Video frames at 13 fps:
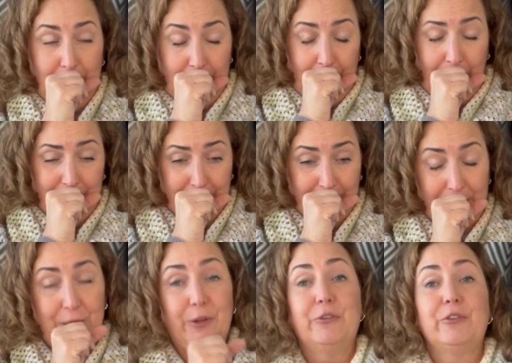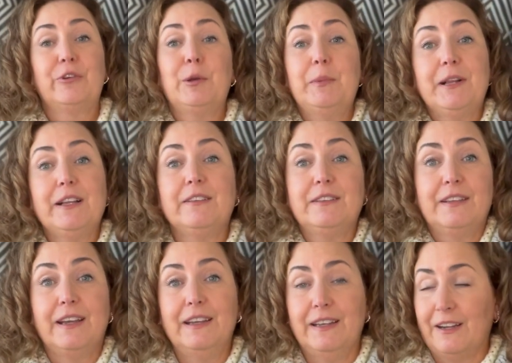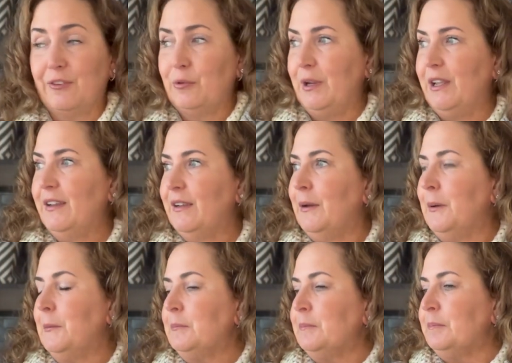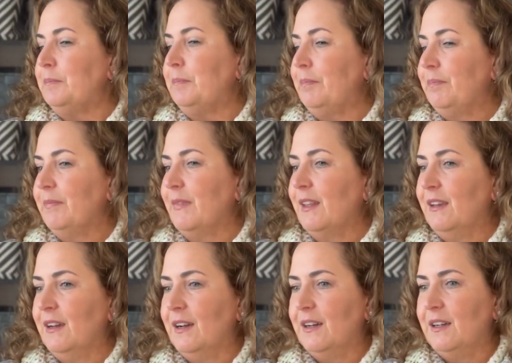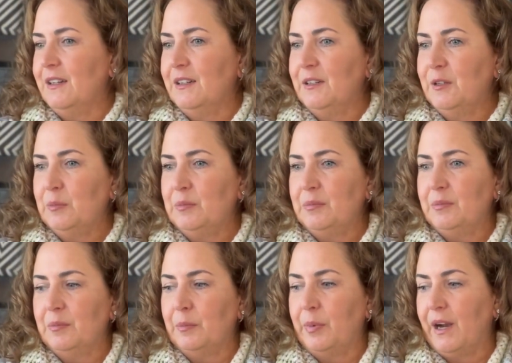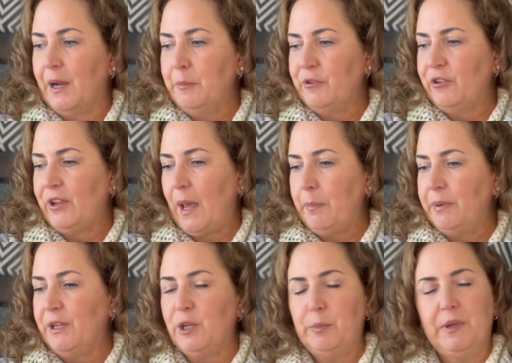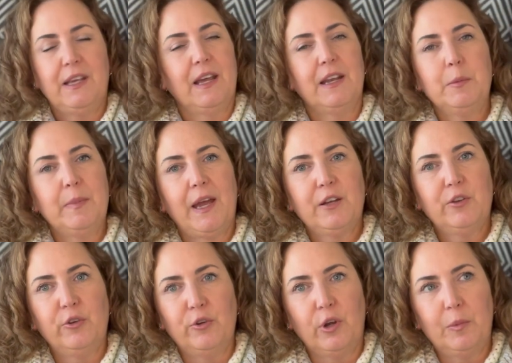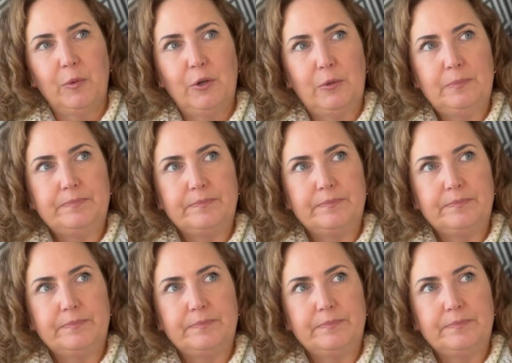My clothes are going to be a little tight next week, but I'm just happy to be getting back to normal.